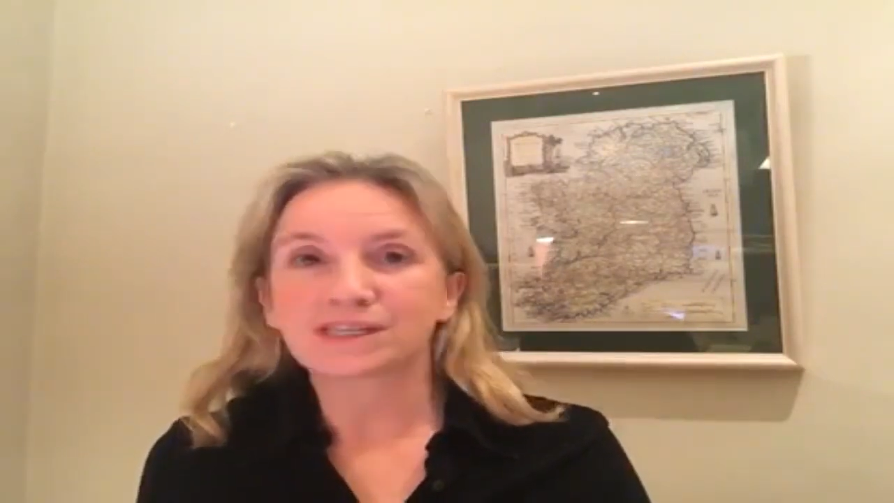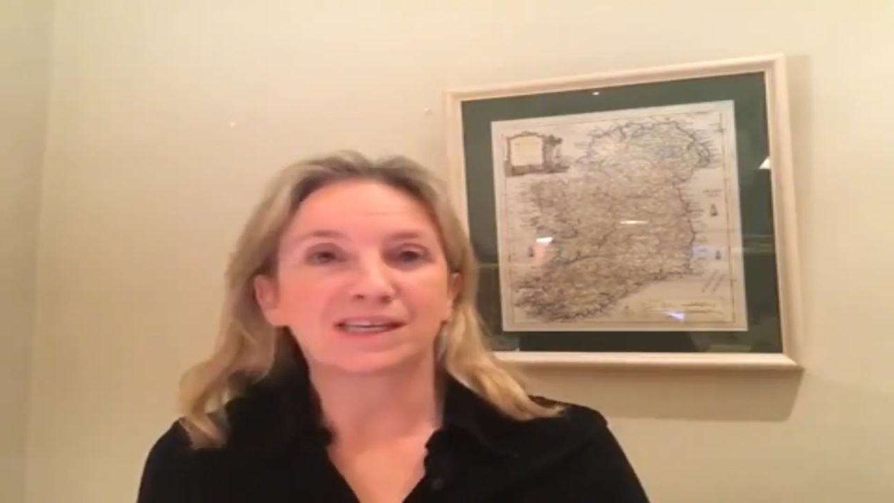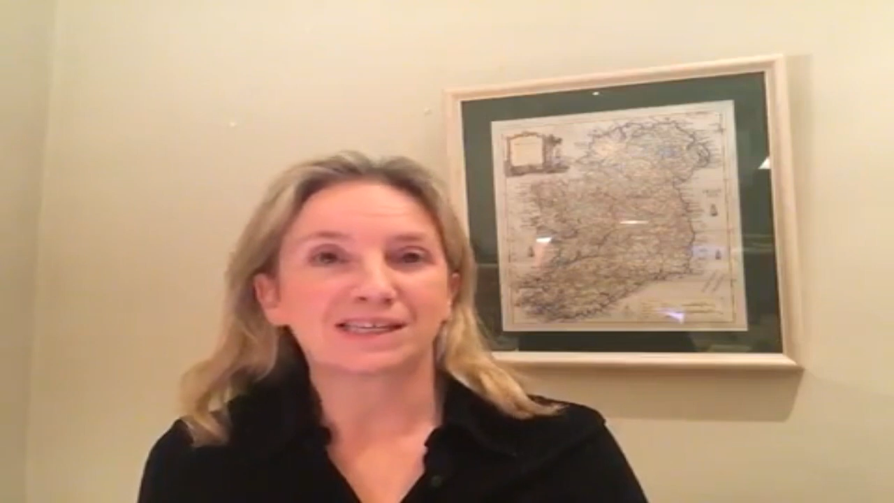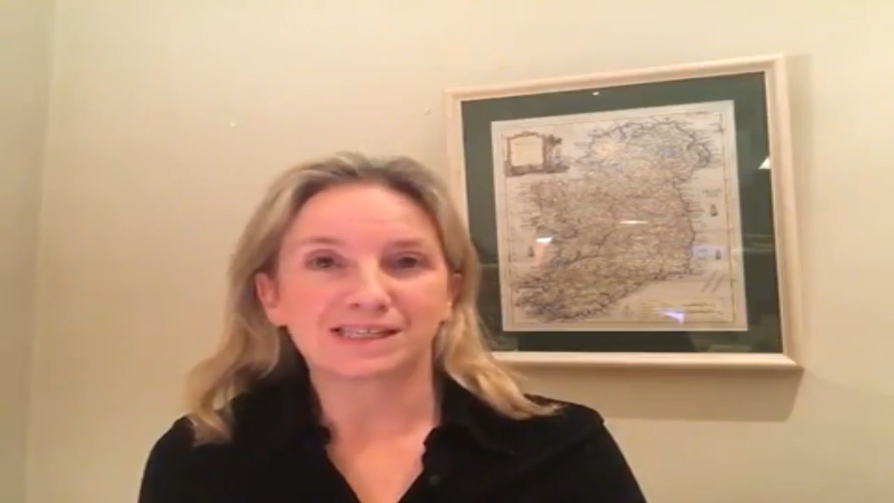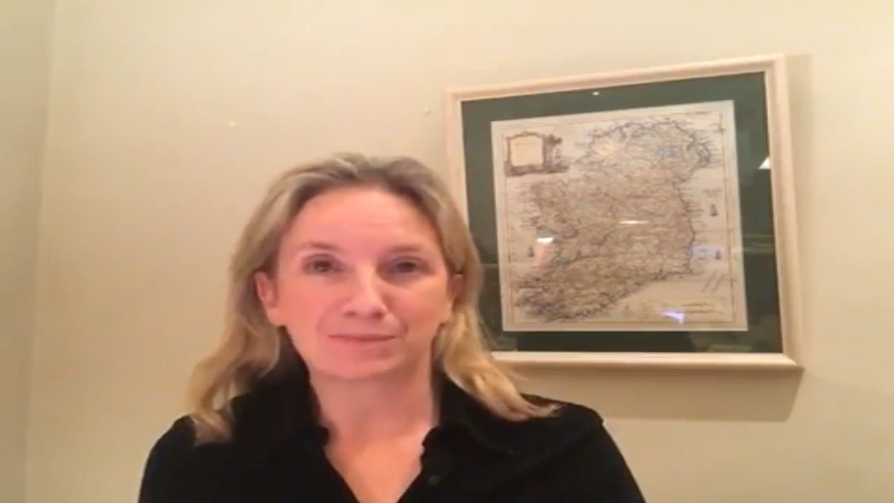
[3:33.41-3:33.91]

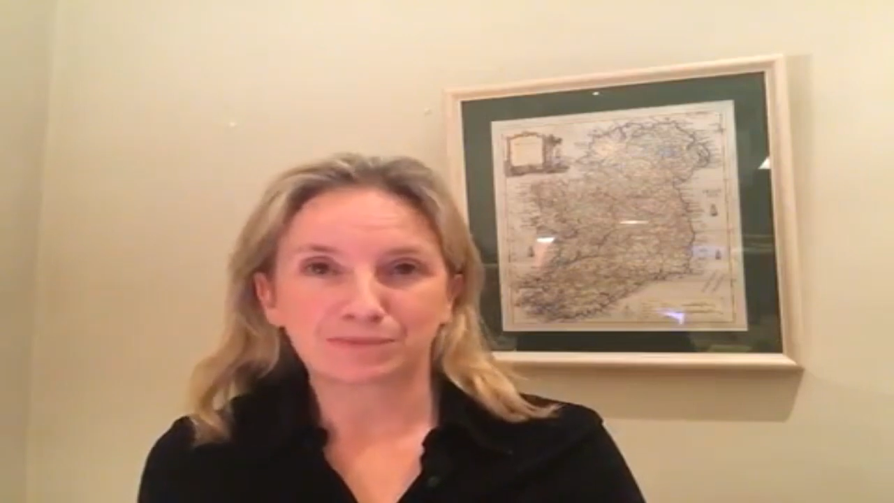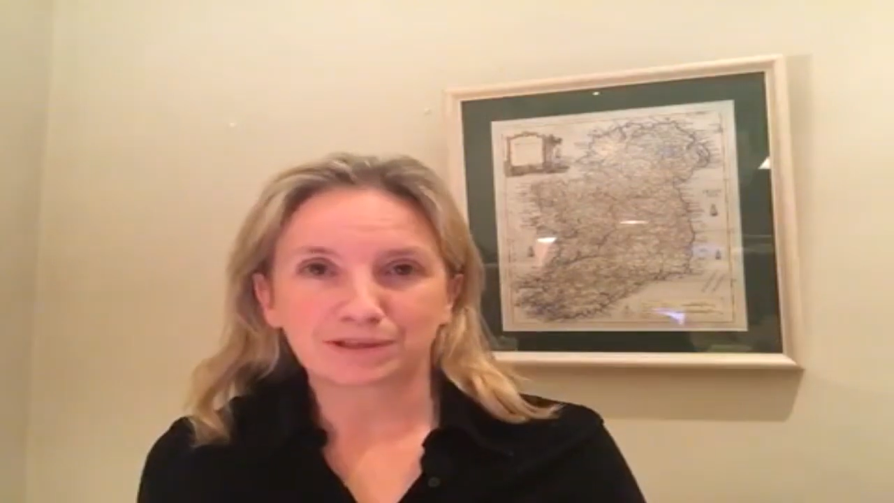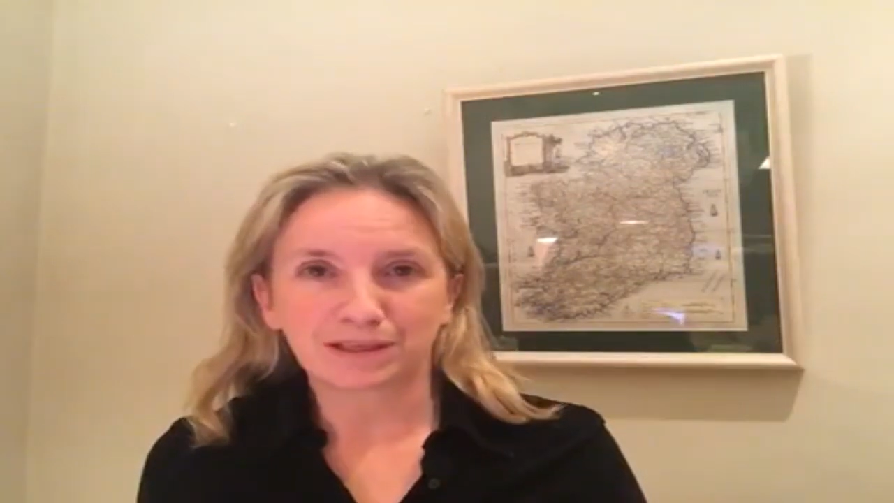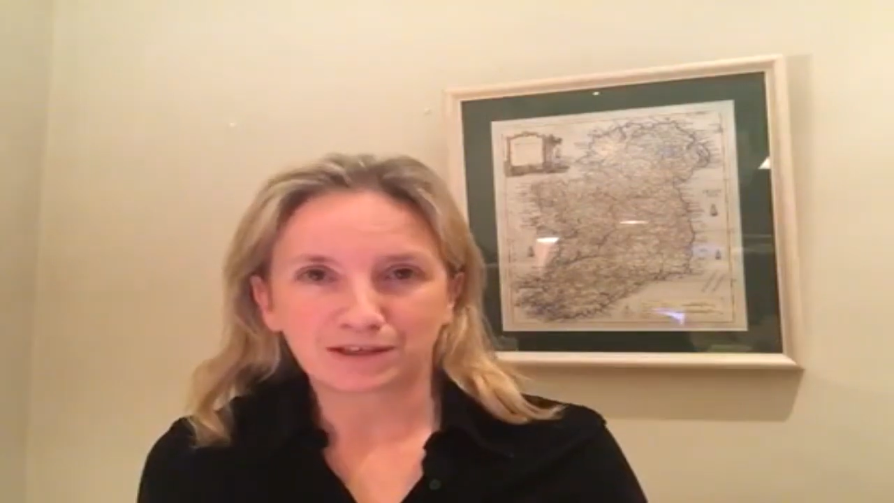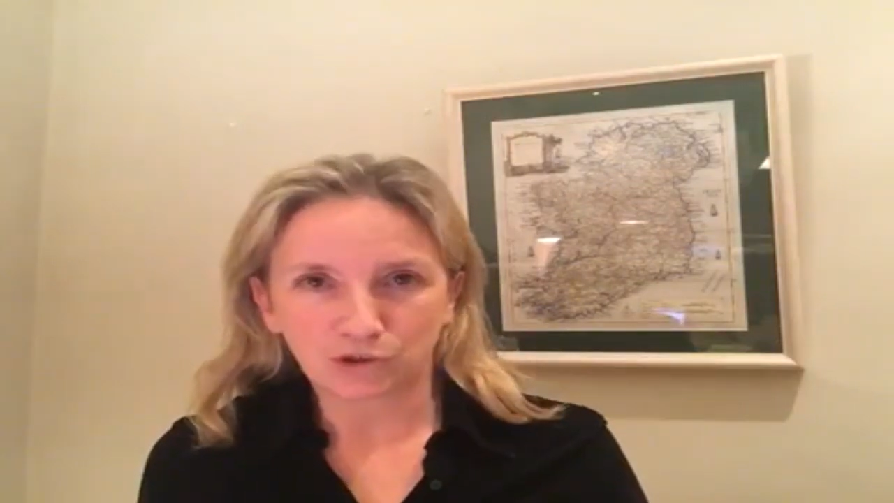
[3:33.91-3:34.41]
any
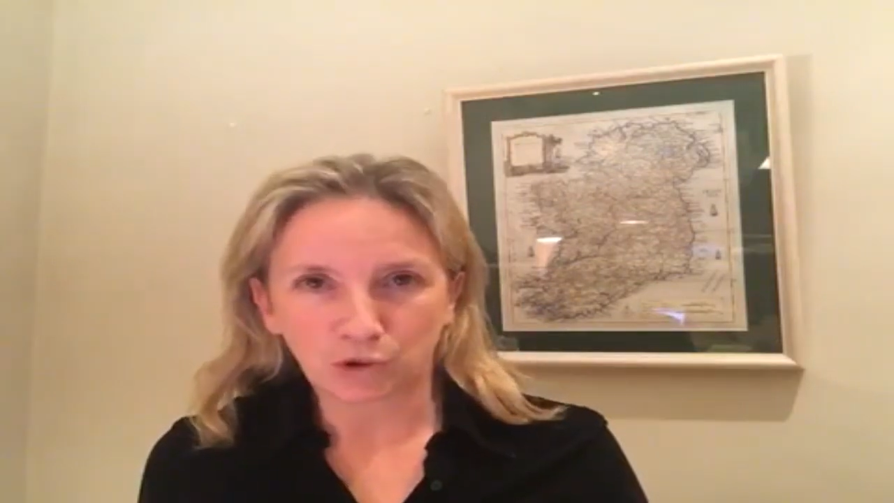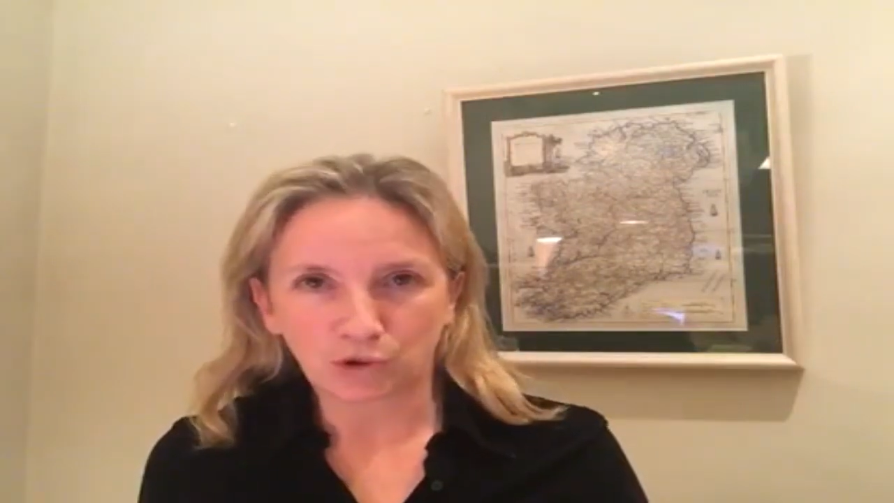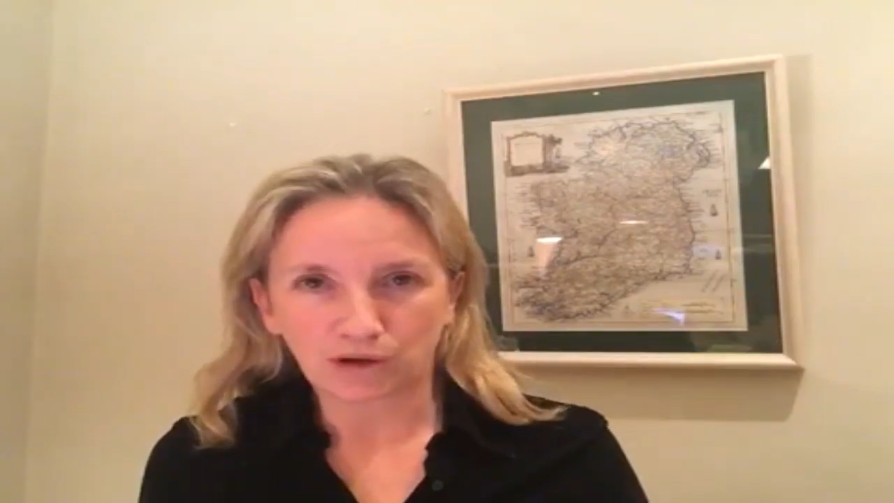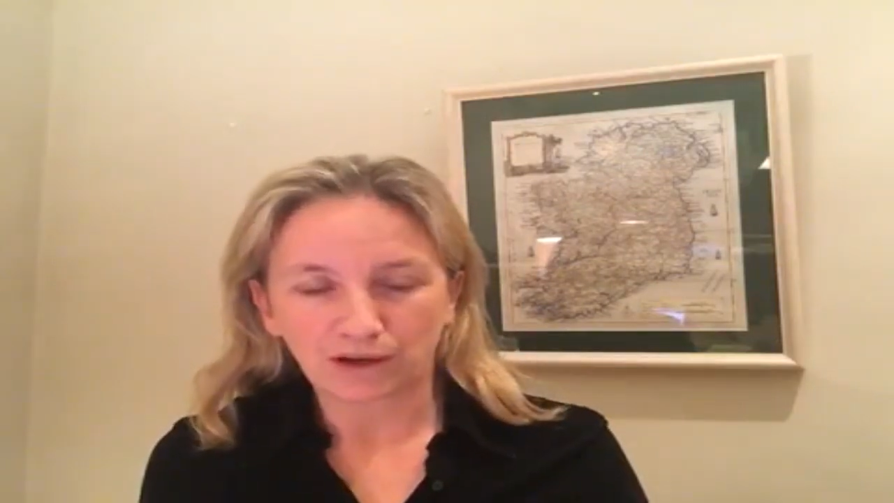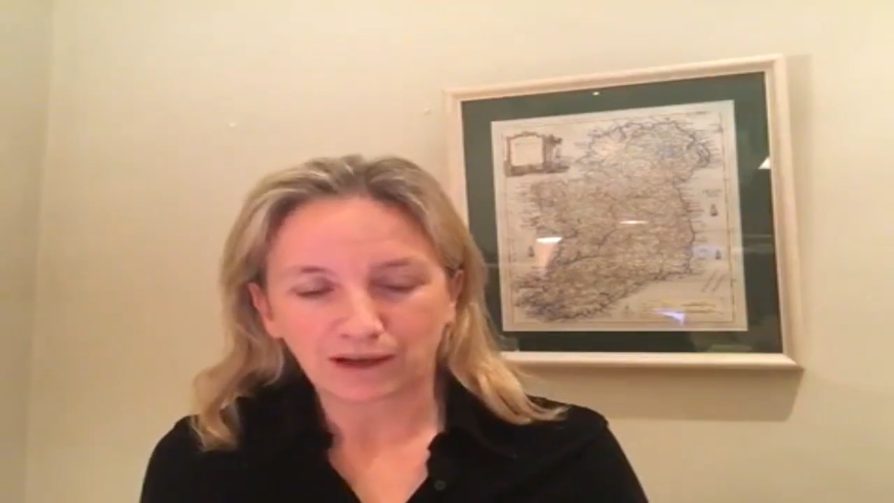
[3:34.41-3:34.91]
sympathy at
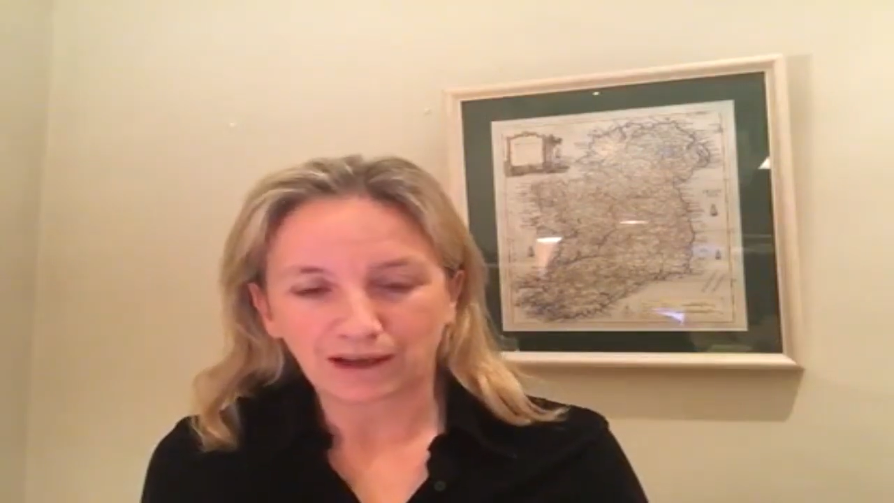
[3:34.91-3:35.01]
all,